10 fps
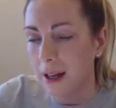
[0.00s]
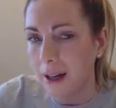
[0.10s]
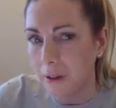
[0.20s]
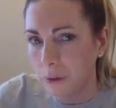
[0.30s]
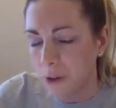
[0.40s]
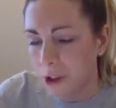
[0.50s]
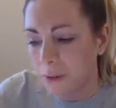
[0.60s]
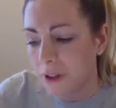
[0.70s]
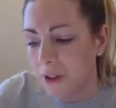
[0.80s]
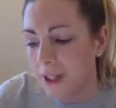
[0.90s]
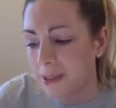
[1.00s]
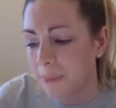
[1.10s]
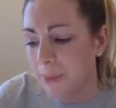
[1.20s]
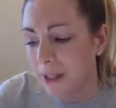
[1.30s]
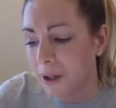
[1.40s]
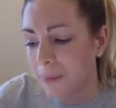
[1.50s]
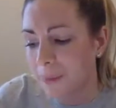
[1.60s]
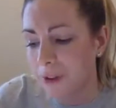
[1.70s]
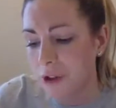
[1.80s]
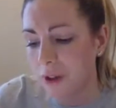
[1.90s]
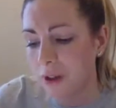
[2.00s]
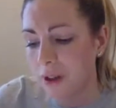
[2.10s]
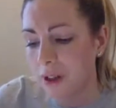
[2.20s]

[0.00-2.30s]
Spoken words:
I thought she was going to pick up the dog